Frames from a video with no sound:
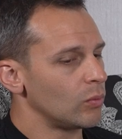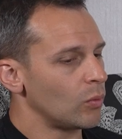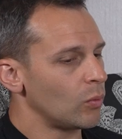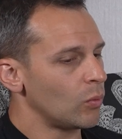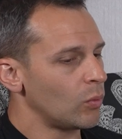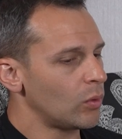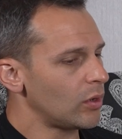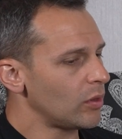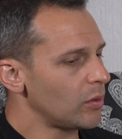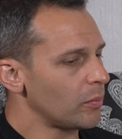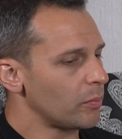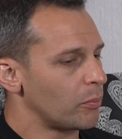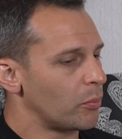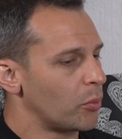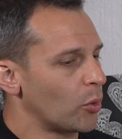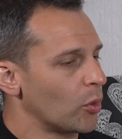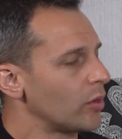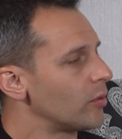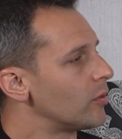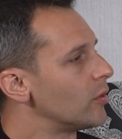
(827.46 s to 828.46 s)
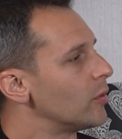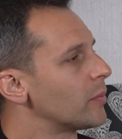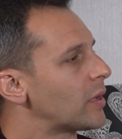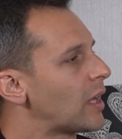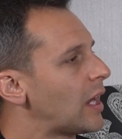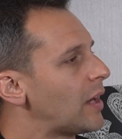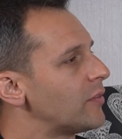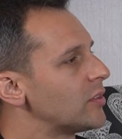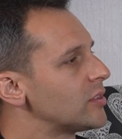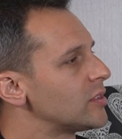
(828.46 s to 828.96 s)
What are the boardroom
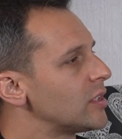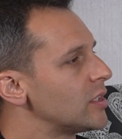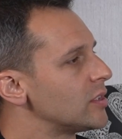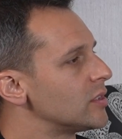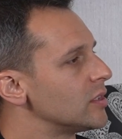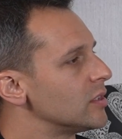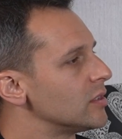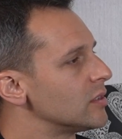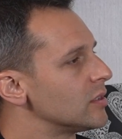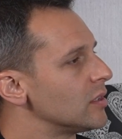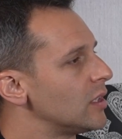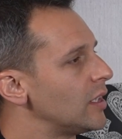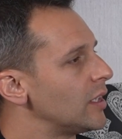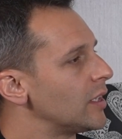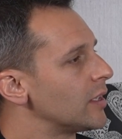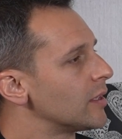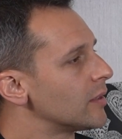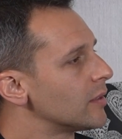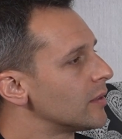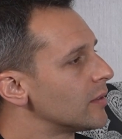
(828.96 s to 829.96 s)
conversations like?